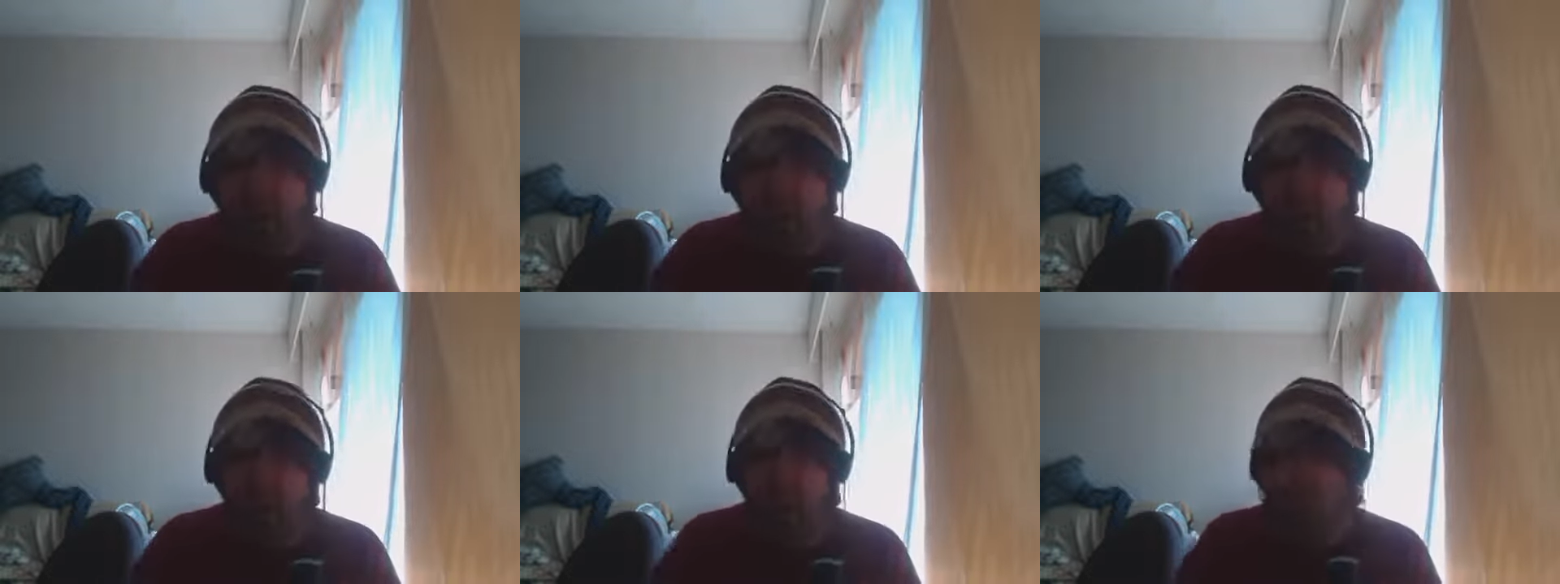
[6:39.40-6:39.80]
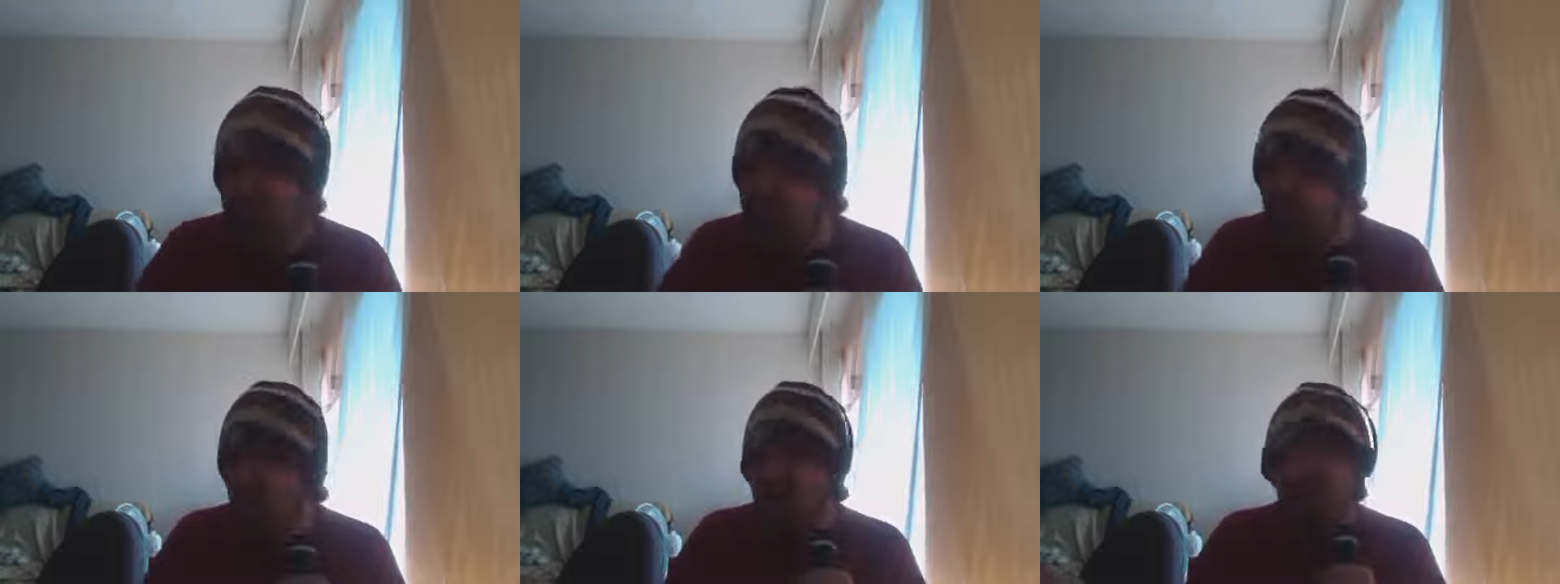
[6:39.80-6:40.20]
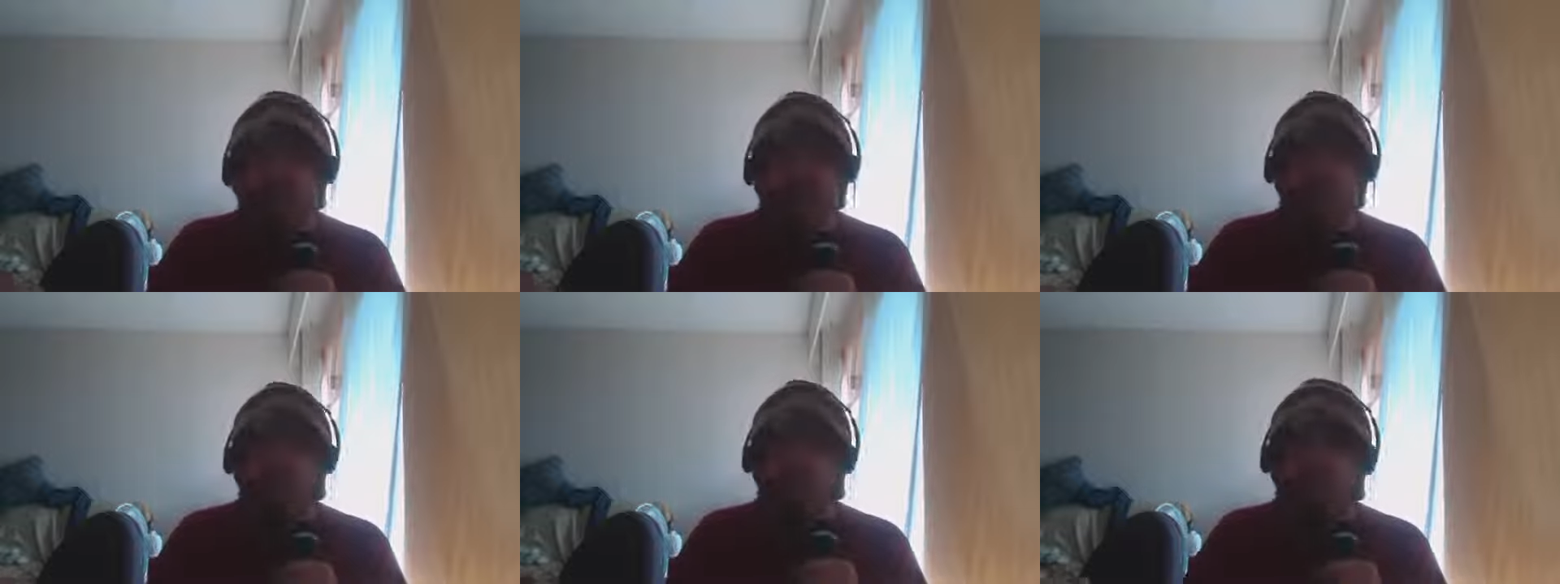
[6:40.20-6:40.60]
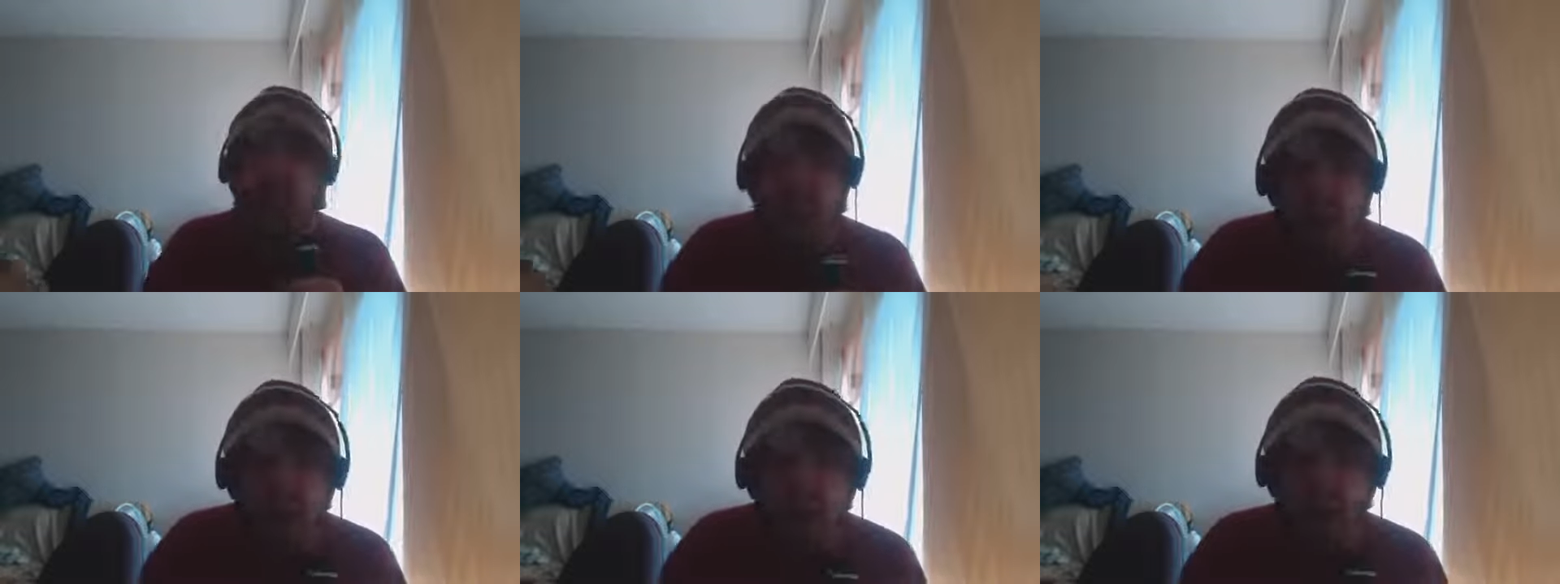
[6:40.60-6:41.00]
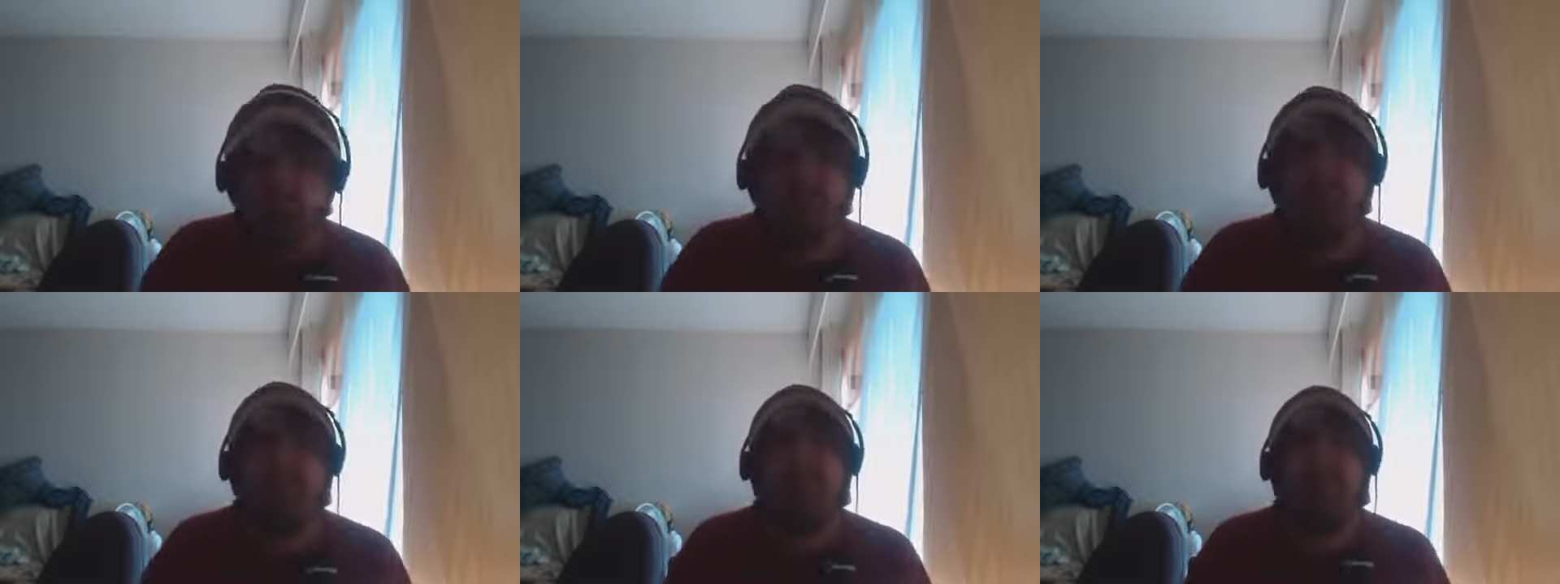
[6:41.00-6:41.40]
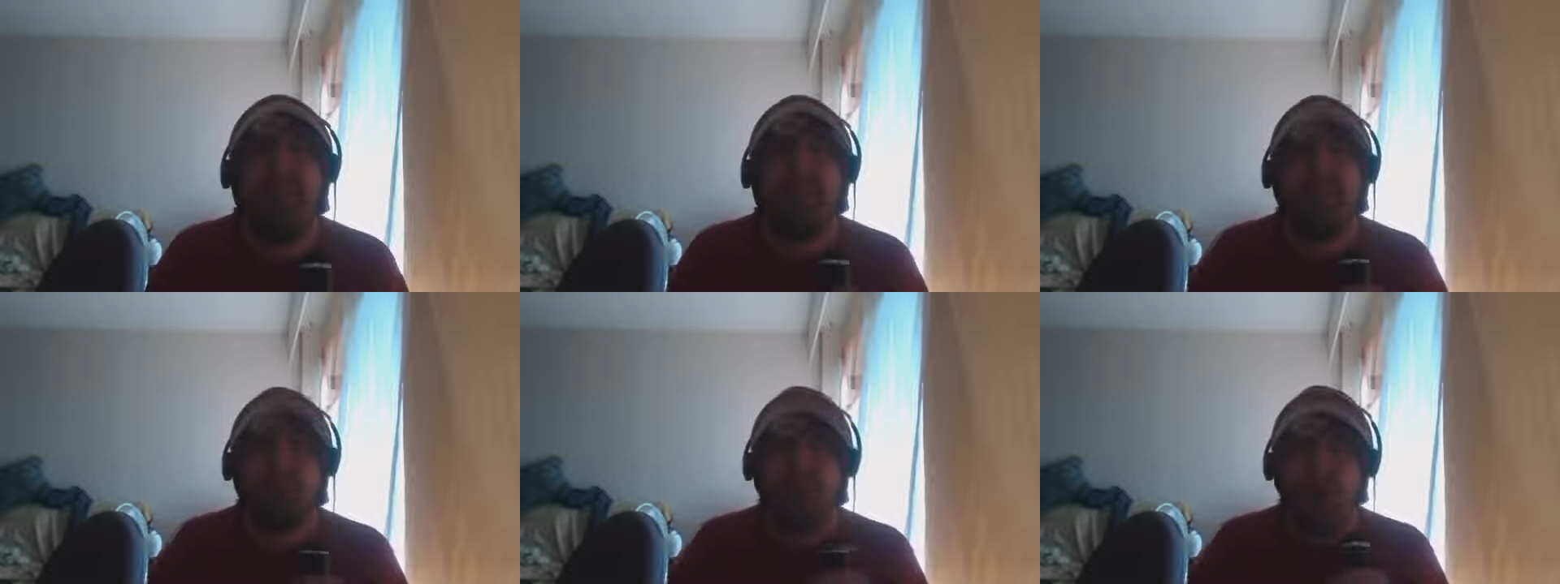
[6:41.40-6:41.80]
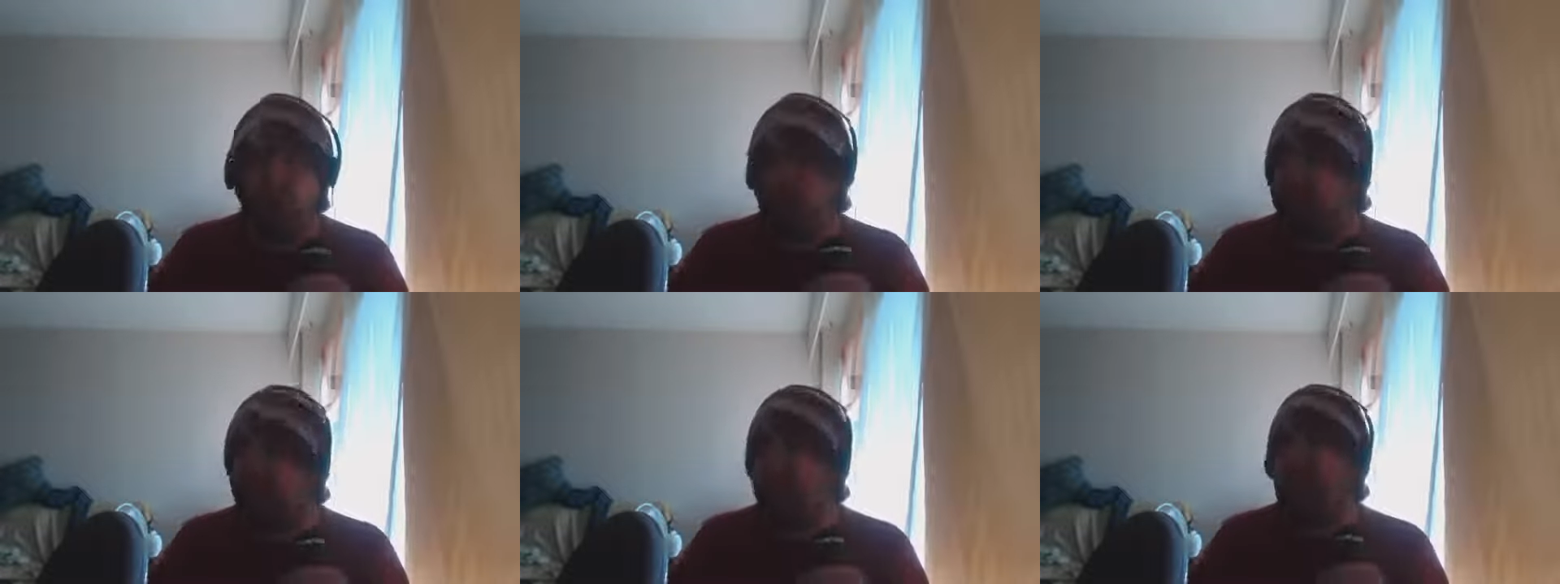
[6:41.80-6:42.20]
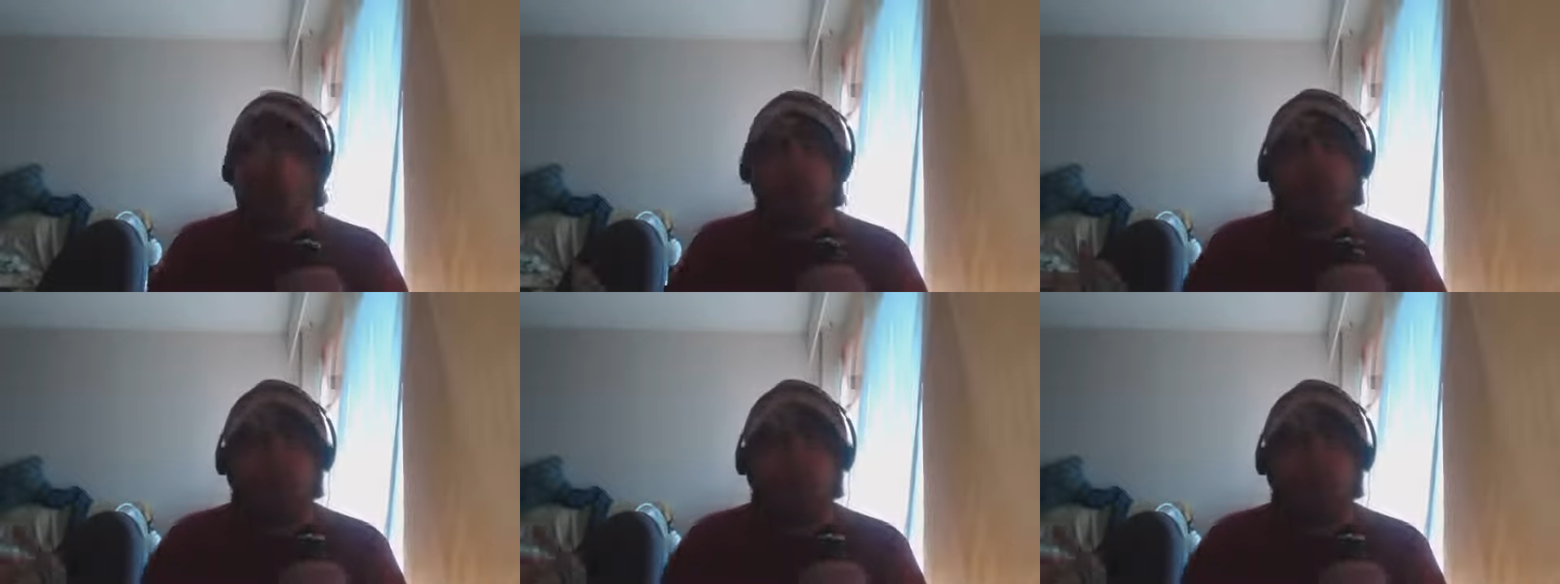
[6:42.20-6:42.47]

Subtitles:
Nobody's mouth can be seen.